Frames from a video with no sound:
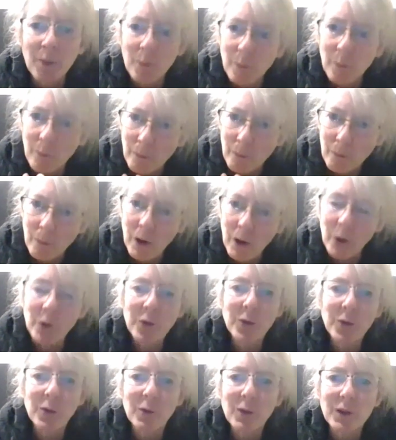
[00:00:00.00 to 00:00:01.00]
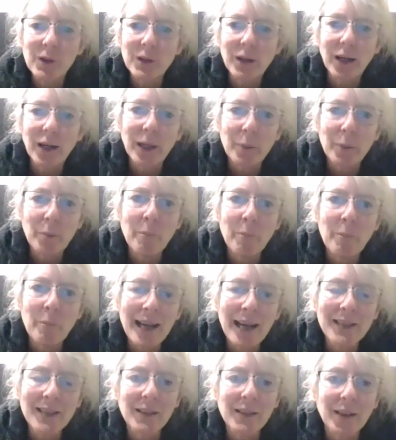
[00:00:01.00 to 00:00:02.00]
most of the time
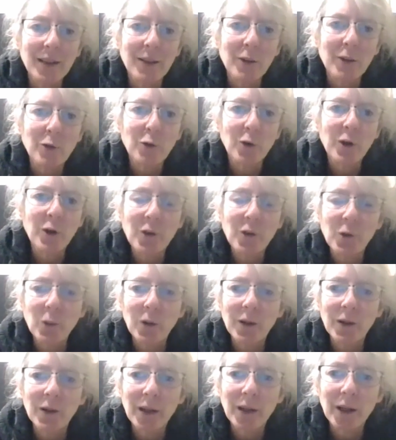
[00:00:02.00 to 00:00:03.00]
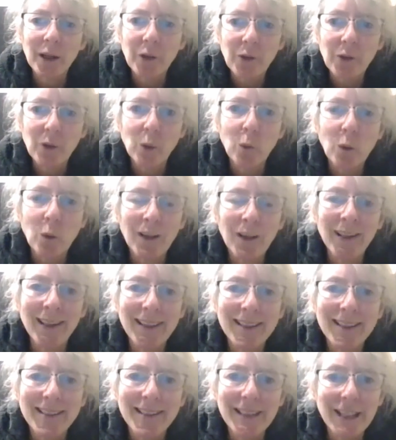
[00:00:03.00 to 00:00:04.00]
metta, the first one, is the one
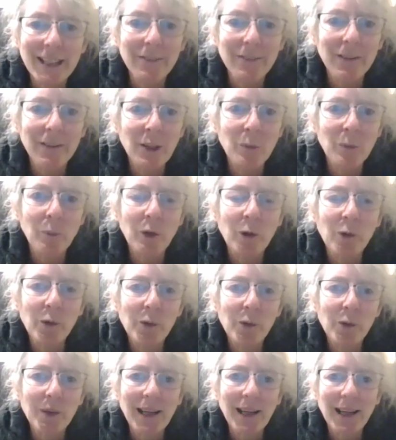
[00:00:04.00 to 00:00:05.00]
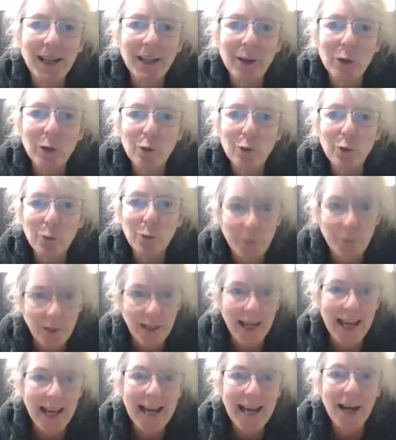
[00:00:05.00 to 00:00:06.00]
that's given the most kind of
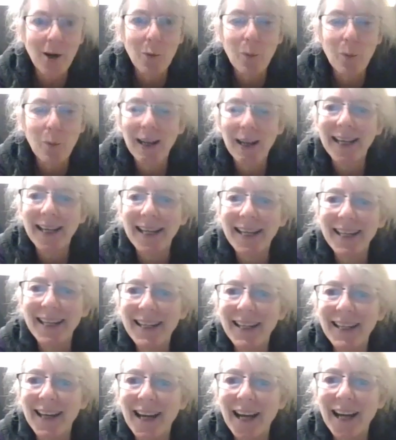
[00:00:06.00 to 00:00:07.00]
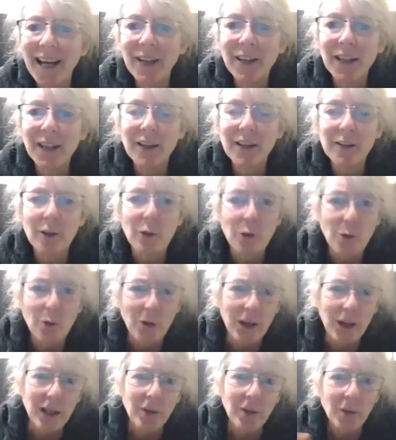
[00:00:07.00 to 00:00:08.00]
airplay, and the other
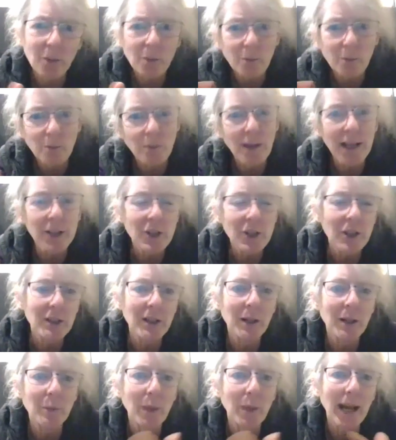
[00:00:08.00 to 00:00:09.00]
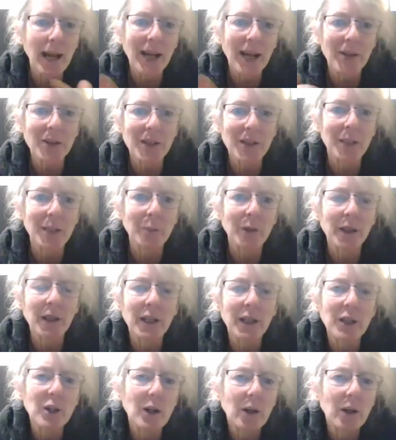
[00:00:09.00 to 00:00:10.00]
three are mentioned in passing, but
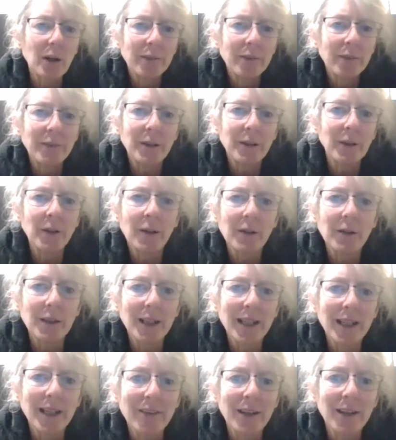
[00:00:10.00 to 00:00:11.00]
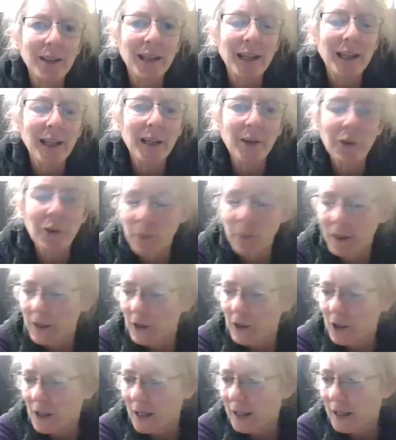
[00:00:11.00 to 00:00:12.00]
they're often not given nearly as
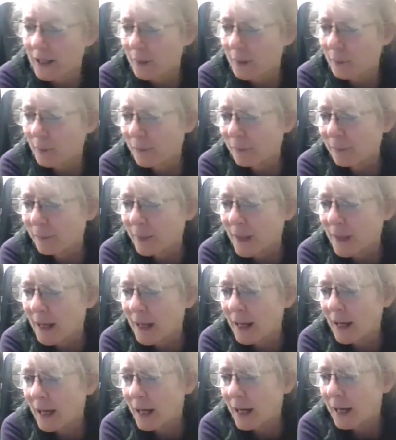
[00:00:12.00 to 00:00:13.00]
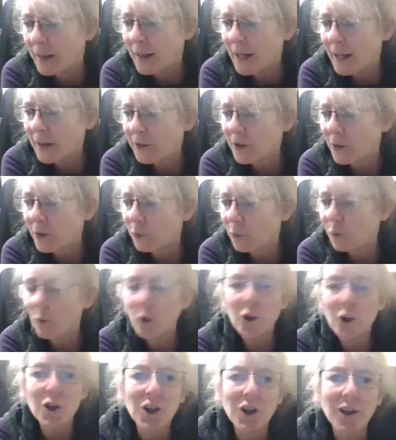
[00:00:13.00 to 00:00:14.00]
much time. And that's
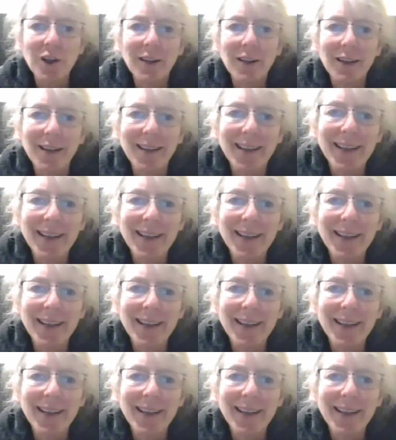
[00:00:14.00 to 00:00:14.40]
unfortunate,